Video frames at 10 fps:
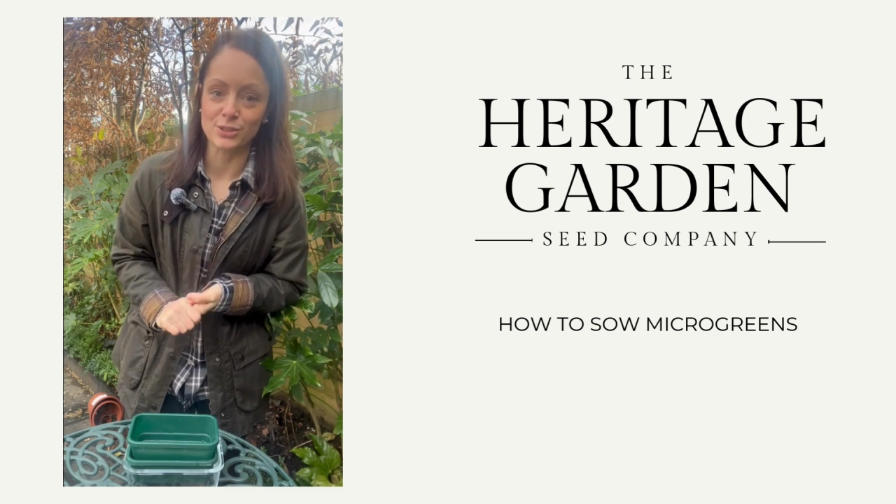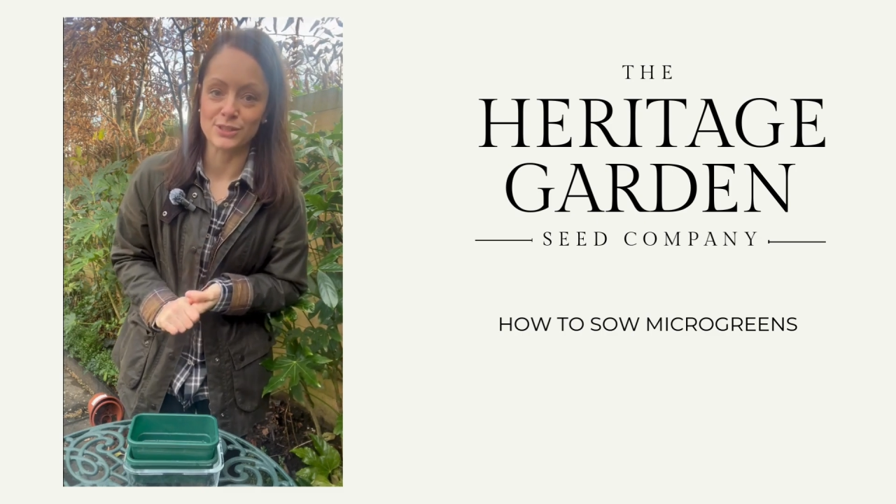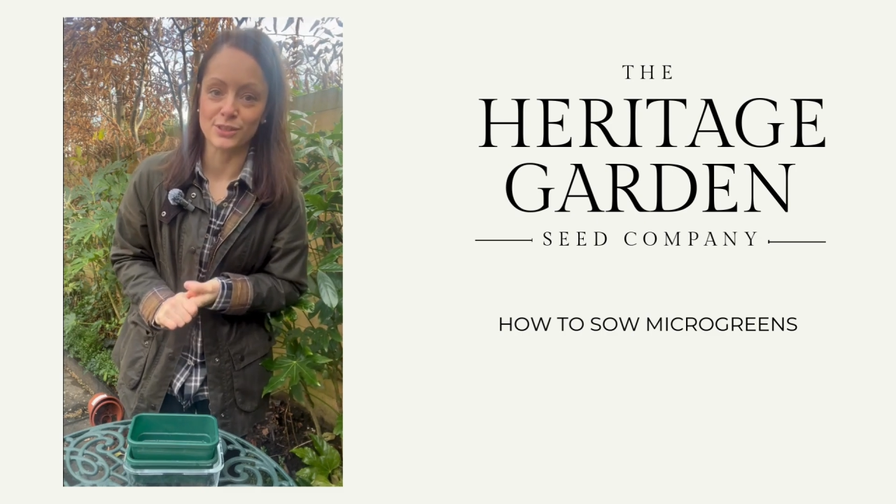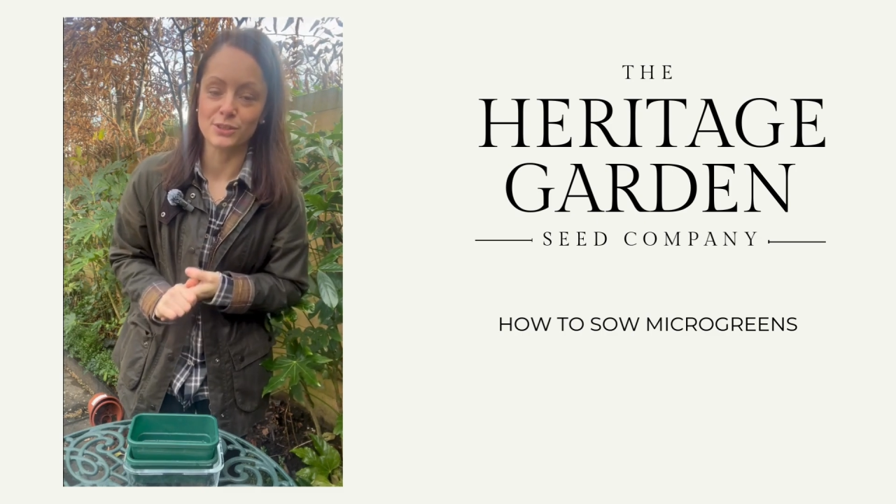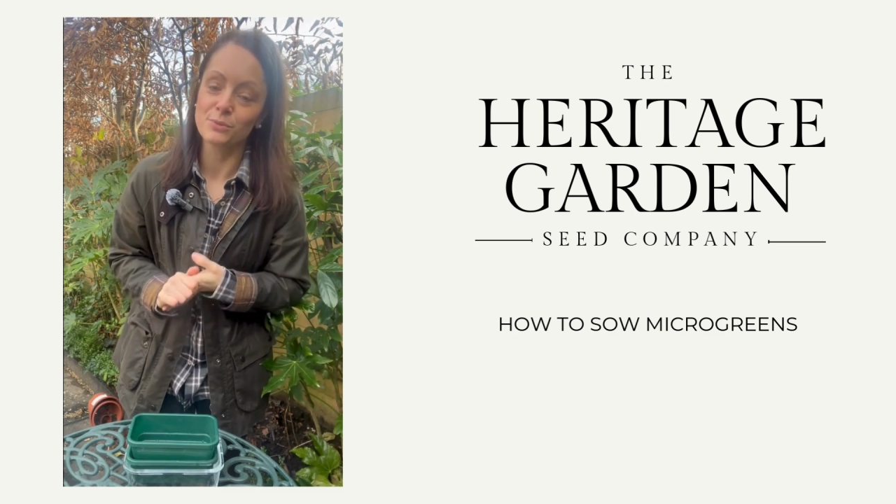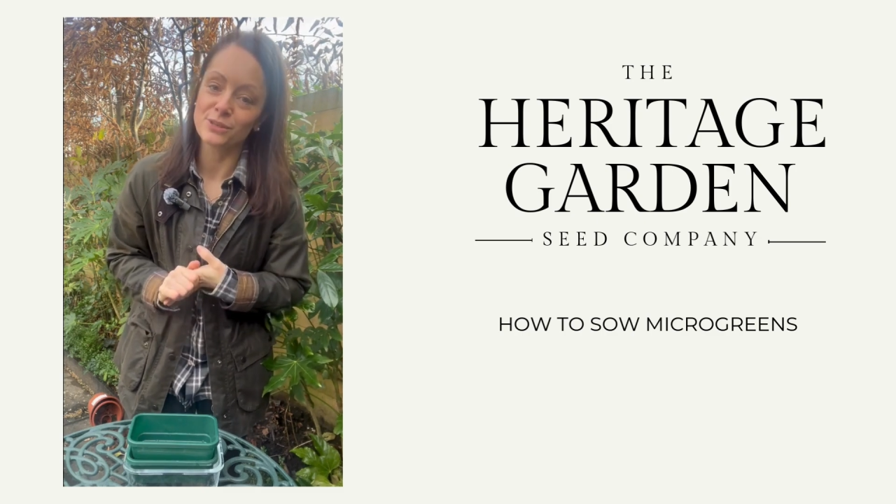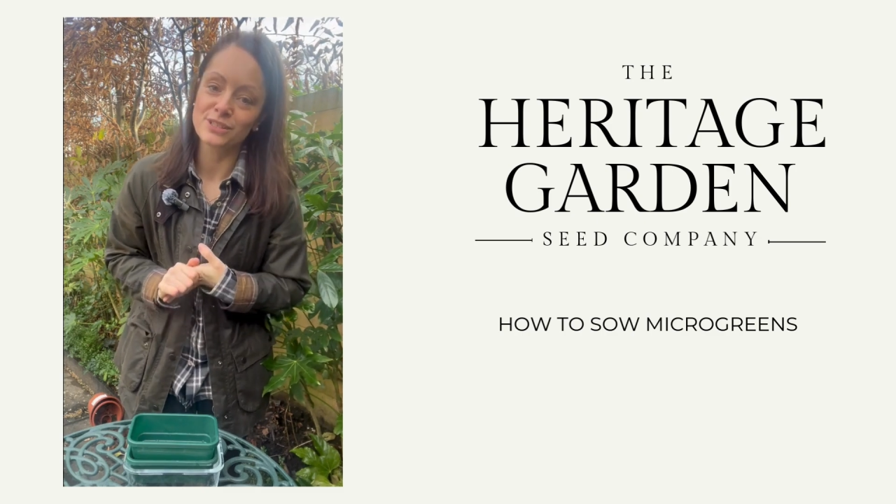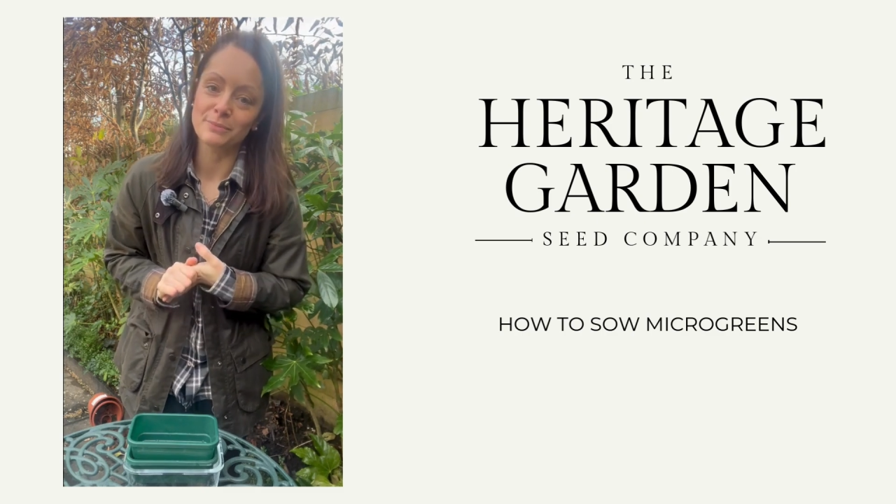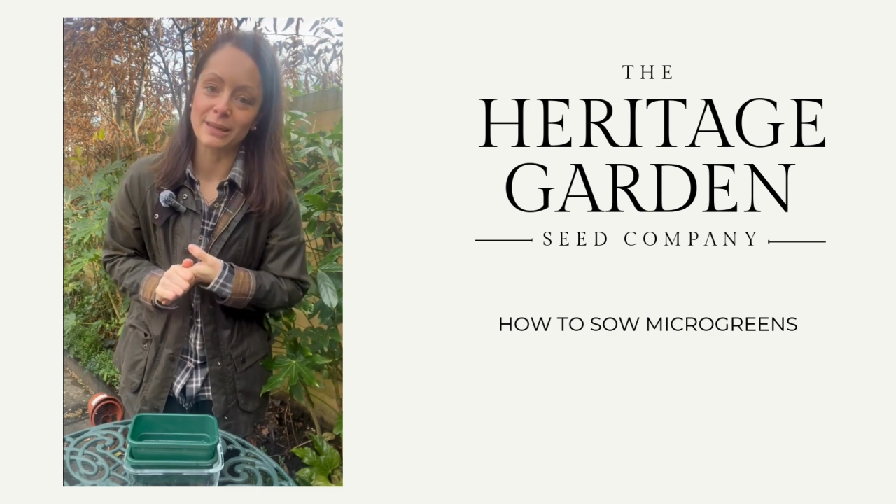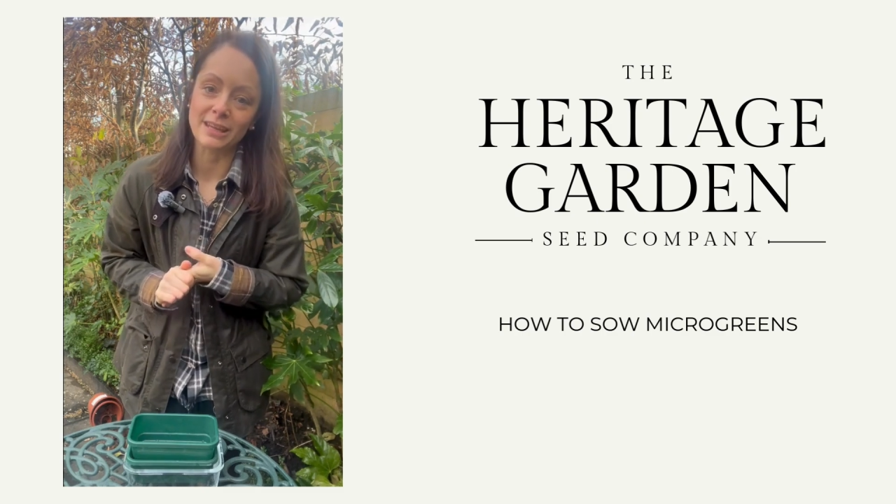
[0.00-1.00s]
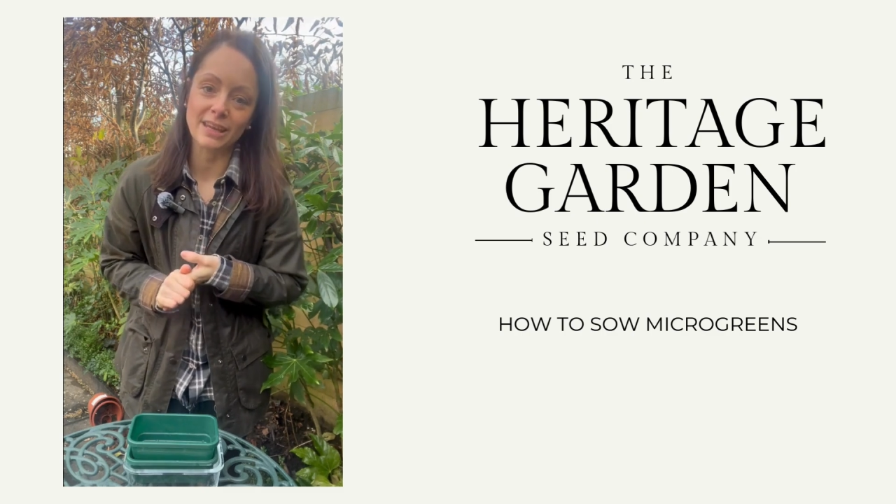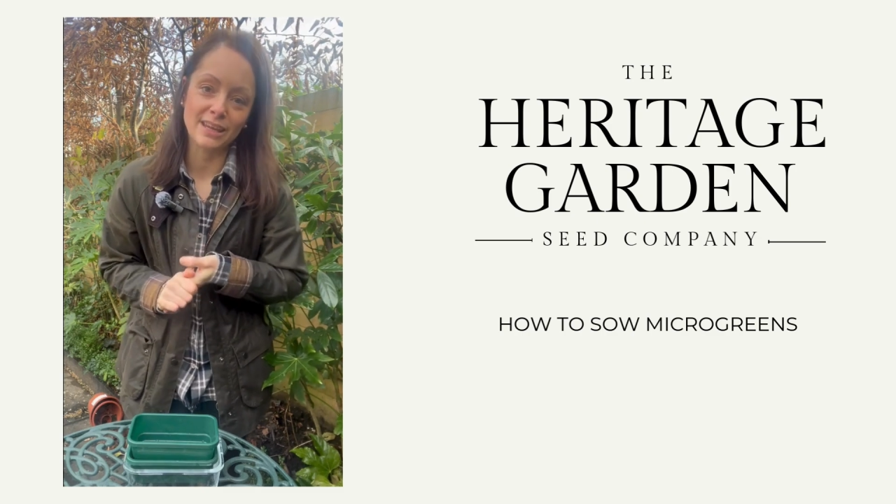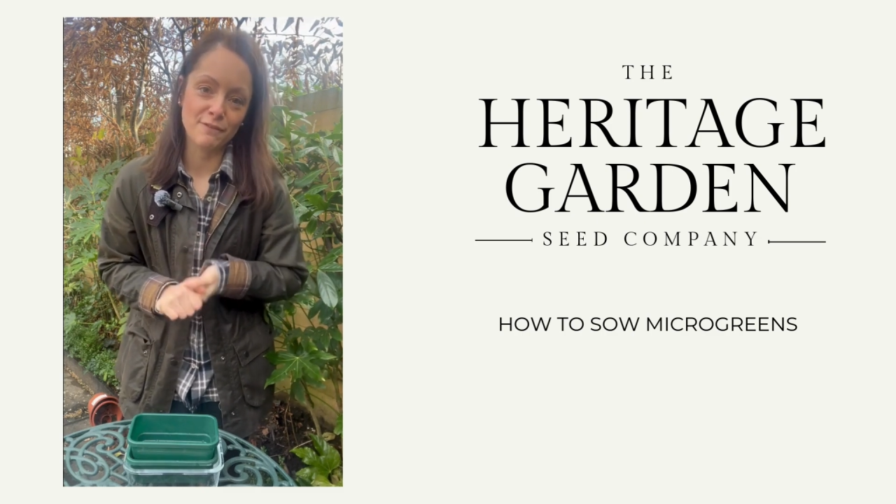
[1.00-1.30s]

so you want to make a